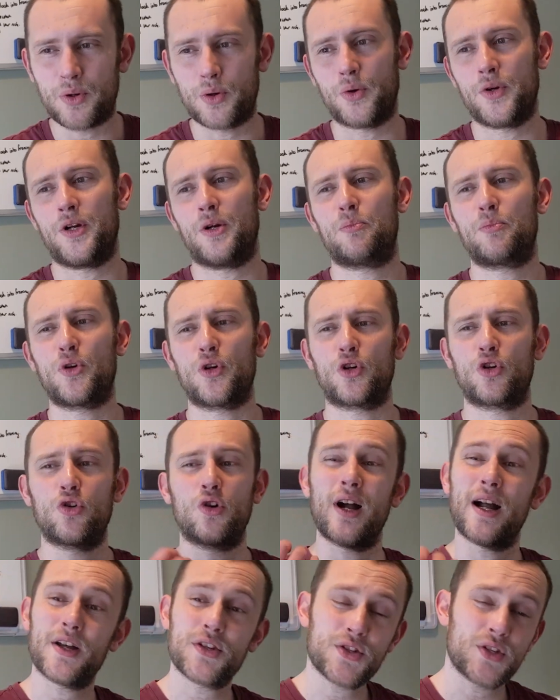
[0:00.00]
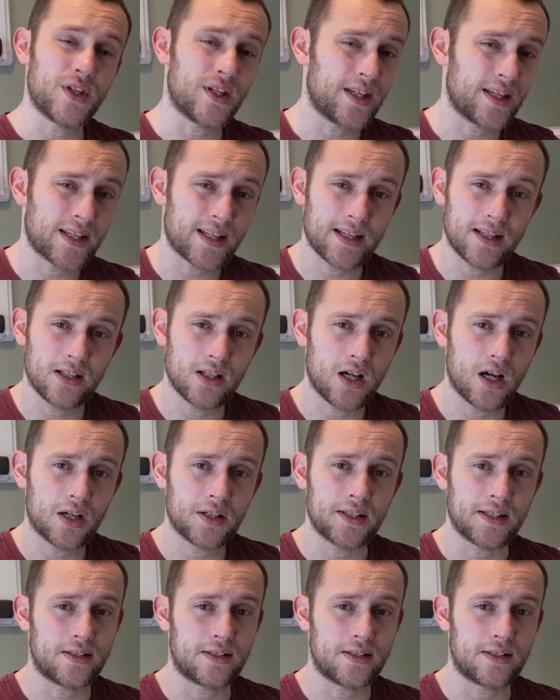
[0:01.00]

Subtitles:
or you're procrastinating a lot,